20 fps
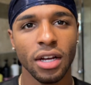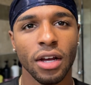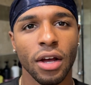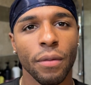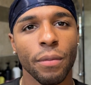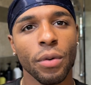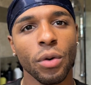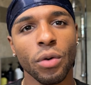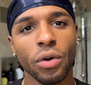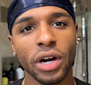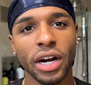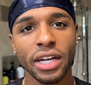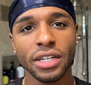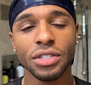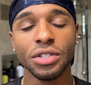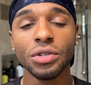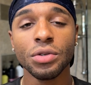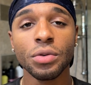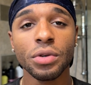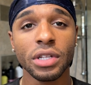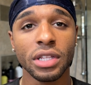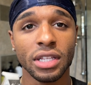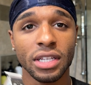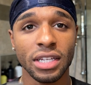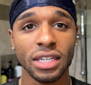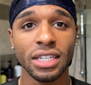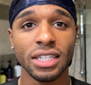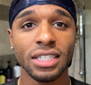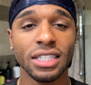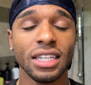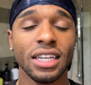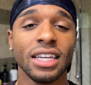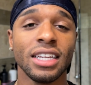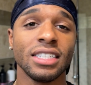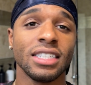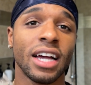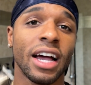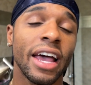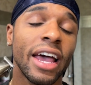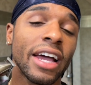But what I do with these is
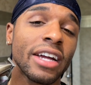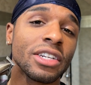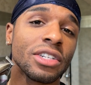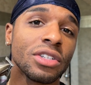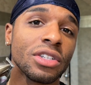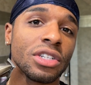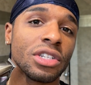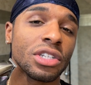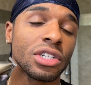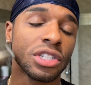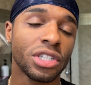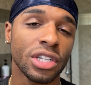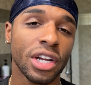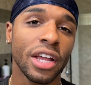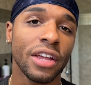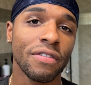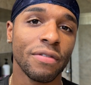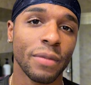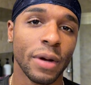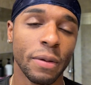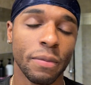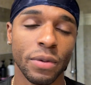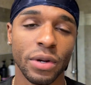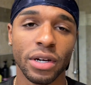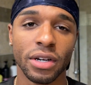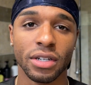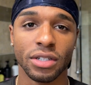I actually just shave my beard.